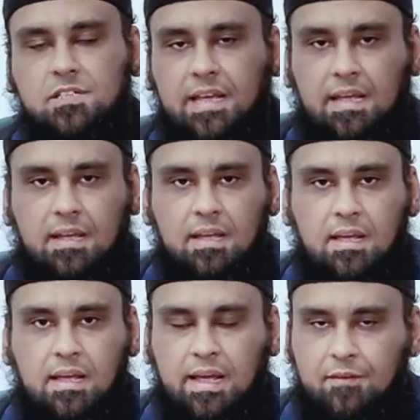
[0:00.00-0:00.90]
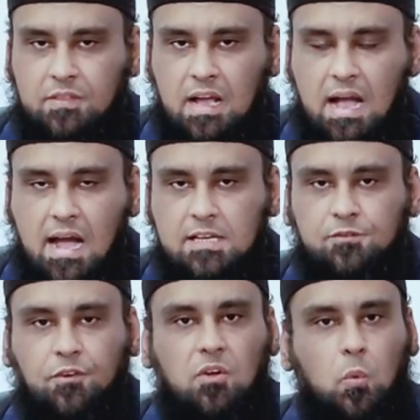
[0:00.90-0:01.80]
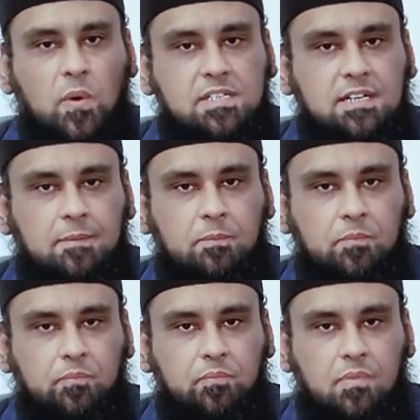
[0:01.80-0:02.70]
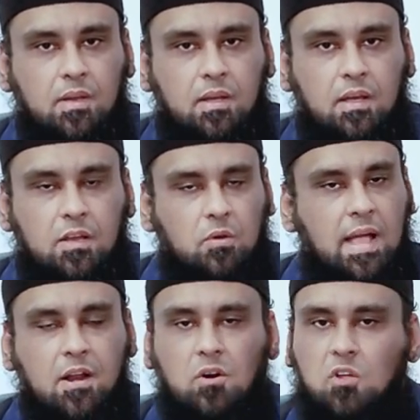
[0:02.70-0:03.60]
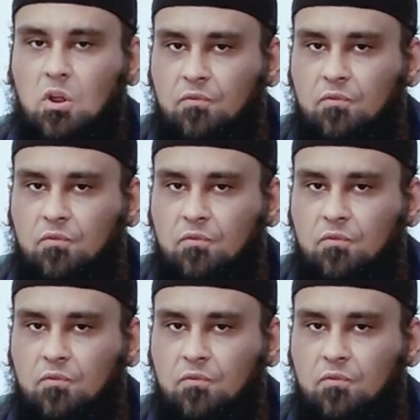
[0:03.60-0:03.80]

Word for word: See, if the guy is full of wisdom, you cannot